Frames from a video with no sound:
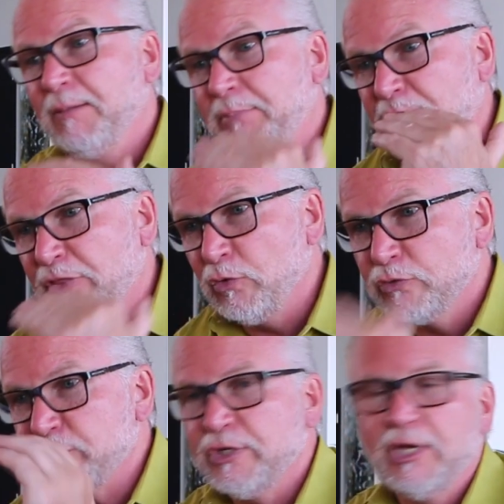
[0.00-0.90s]
But
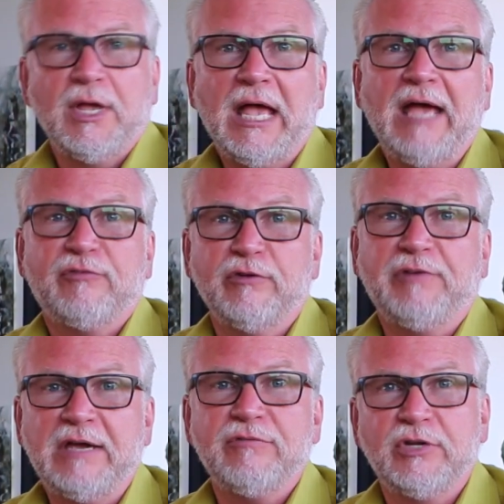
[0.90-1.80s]
those after
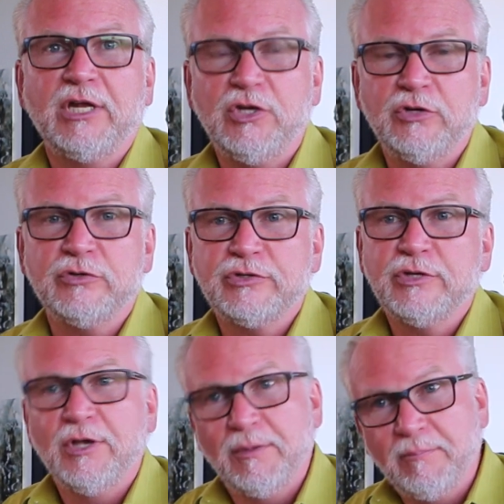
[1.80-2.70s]
5 or 10
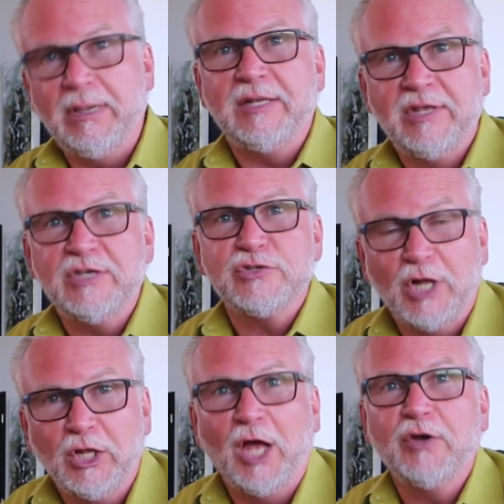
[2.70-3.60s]
years might taste
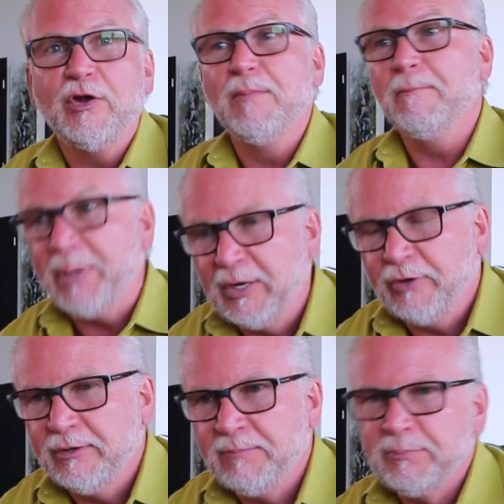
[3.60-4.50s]
a lot
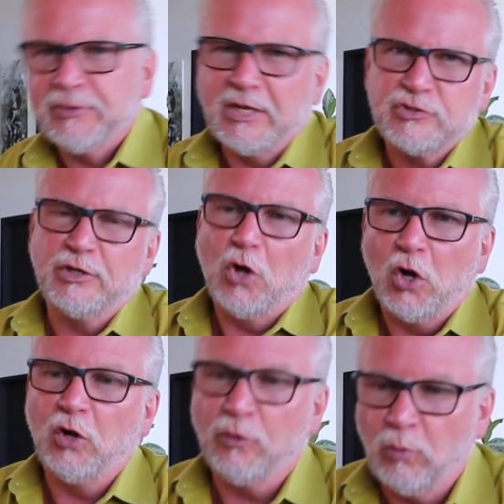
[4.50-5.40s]
better. But that's not
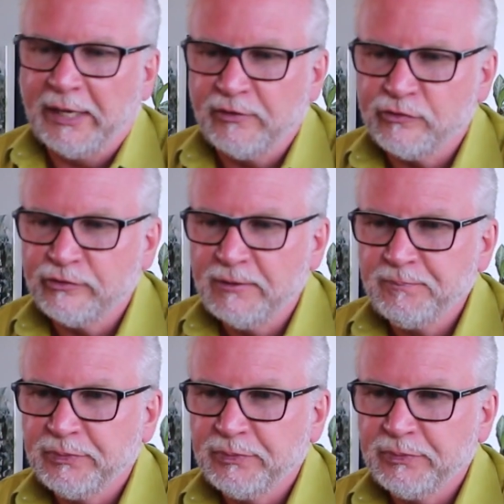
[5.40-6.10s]
all the wines.